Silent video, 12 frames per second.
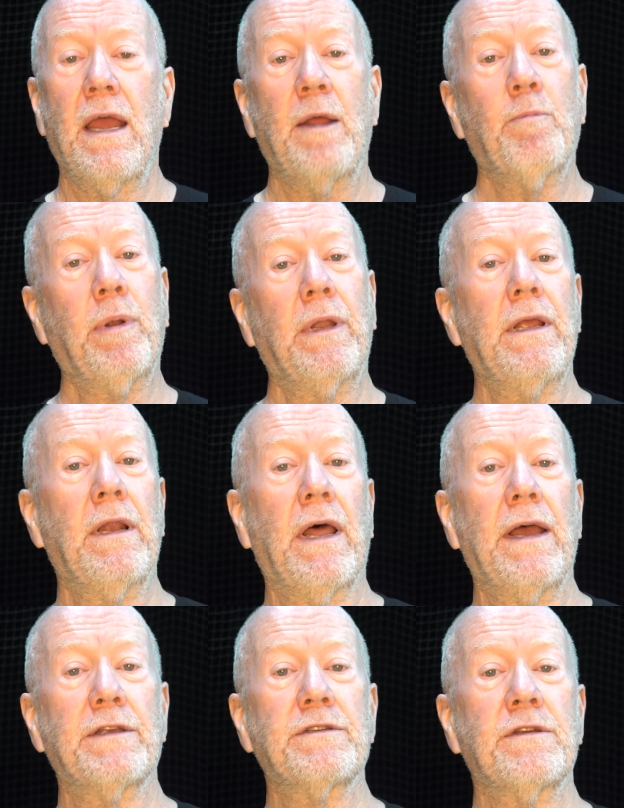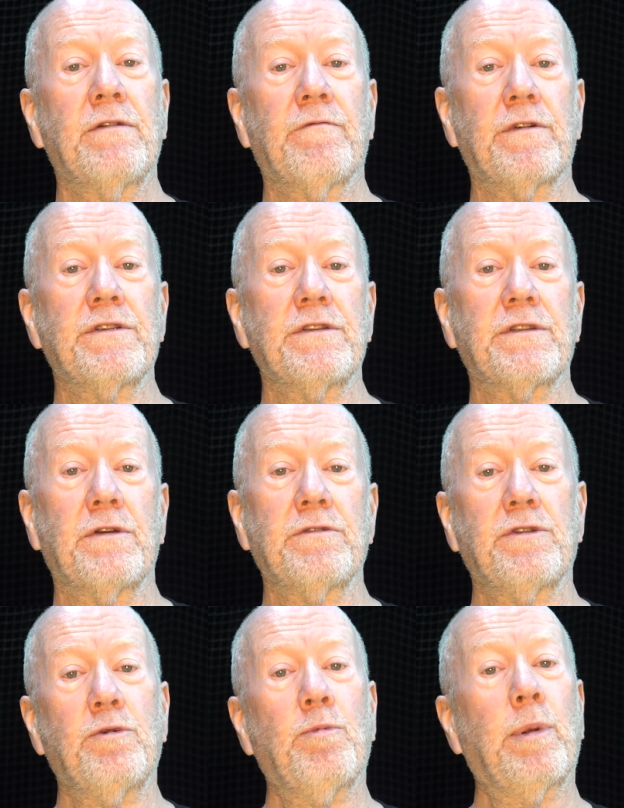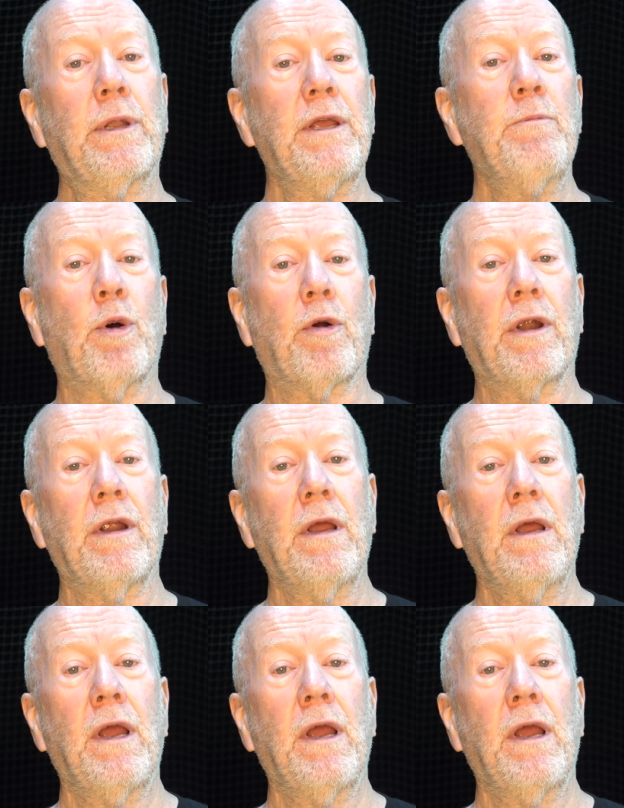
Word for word: and play less versus those who play more